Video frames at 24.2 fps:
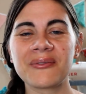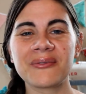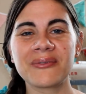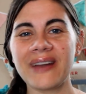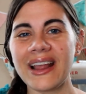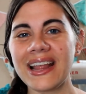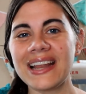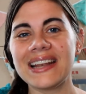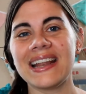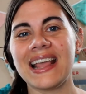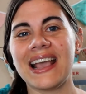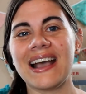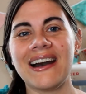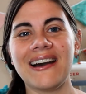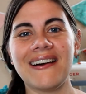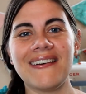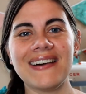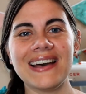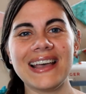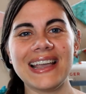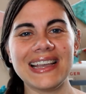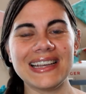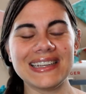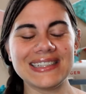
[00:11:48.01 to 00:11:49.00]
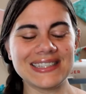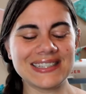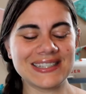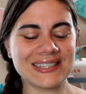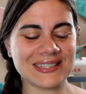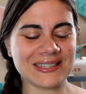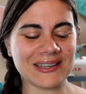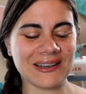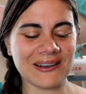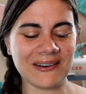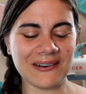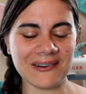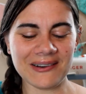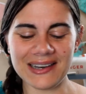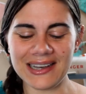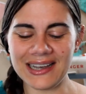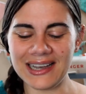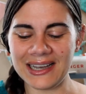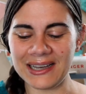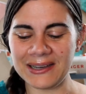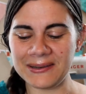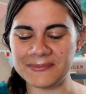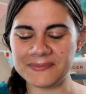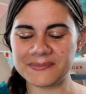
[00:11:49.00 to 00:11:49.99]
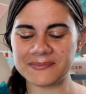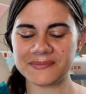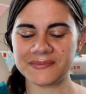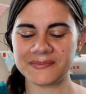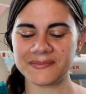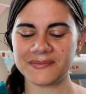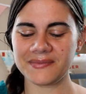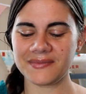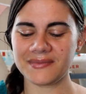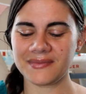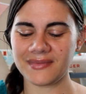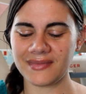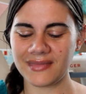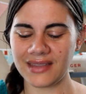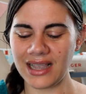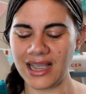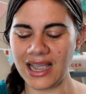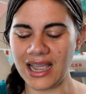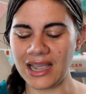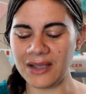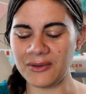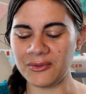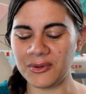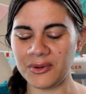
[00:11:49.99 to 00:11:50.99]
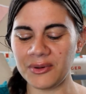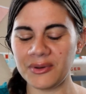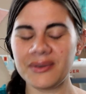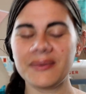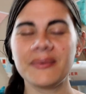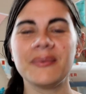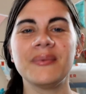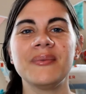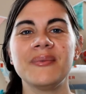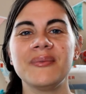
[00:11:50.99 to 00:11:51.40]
right now, and so I will